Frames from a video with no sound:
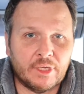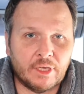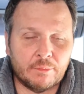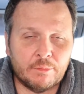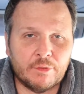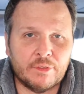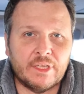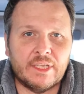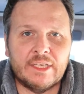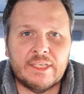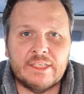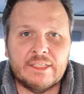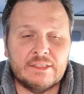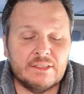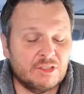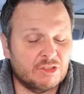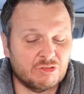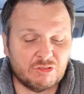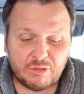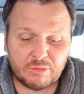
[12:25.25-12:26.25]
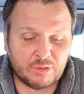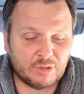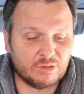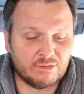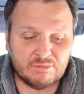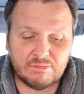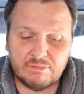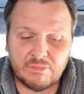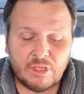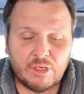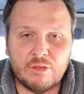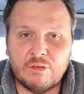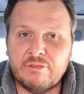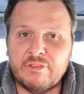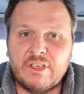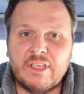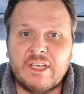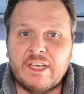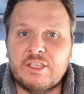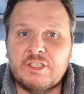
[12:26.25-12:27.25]
I'll put their link in the description. No
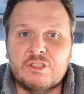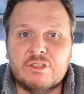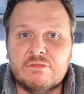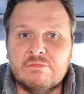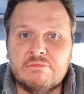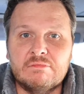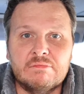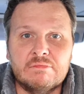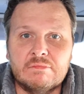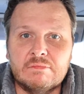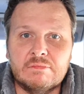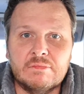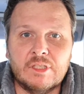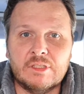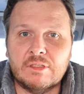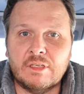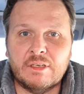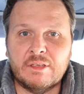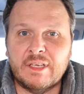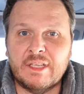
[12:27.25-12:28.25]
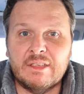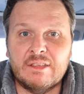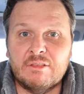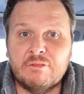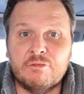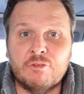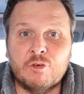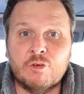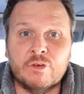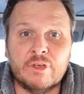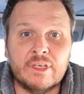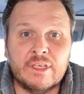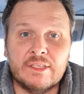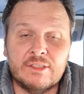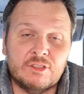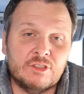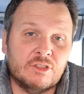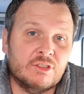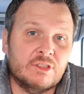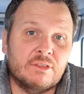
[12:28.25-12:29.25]
affiliation, I don't get anything for it. It's
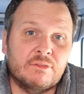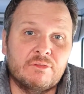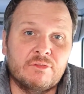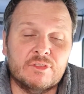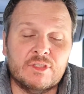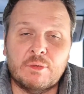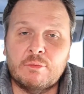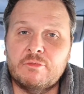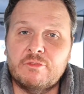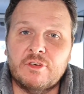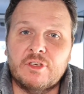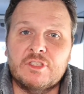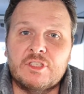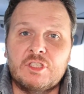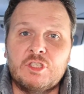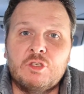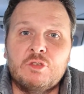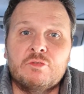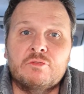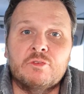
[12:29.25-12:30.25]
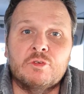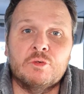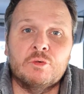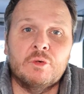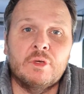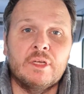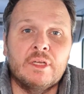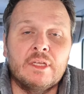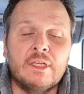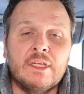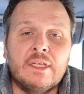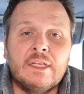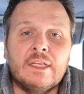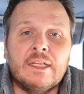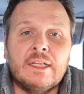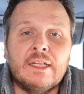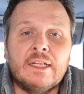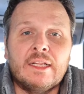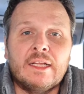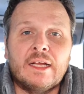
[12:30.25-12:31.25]
just if someone finds it useful
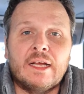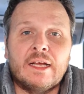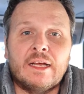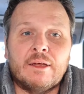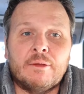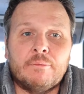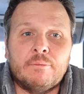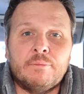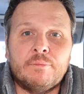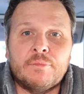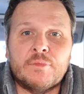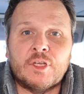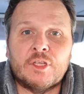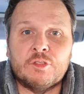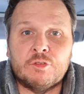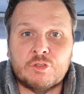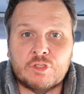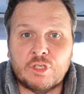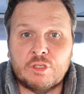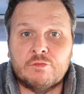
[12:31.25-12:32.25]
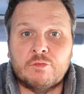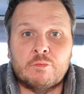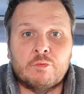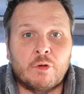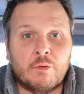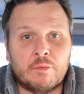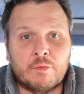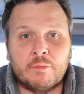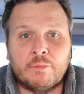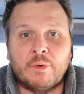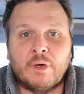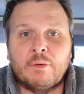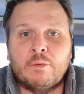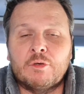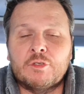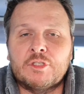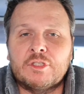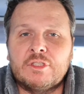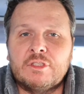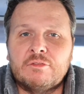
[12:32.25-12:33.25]
and you solve a problem by
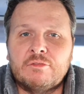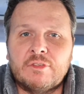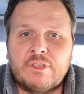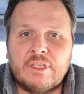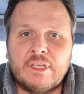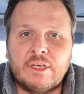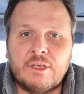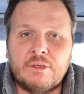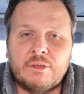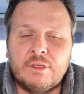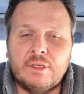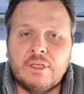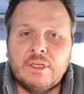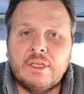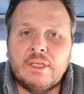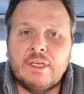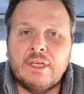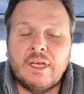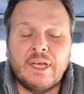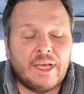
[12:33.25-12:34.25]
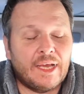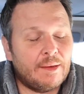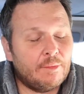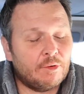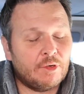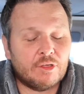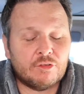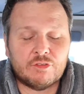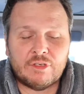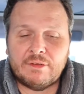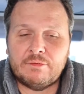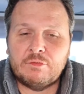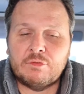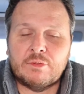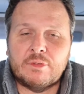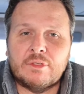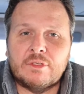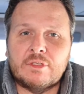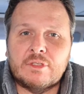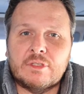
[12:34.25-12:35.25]
watching this video, come on our travels
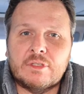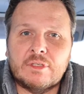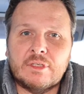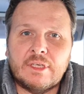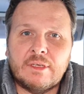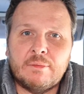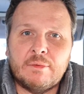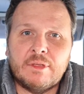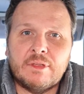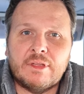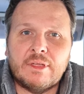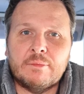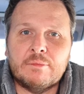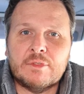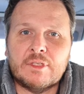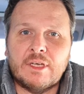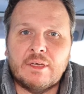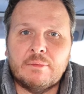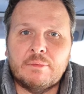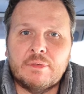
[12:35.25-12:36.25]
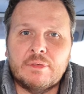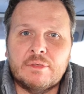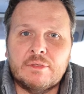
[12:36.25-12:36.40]
with us, give me a thumbs up.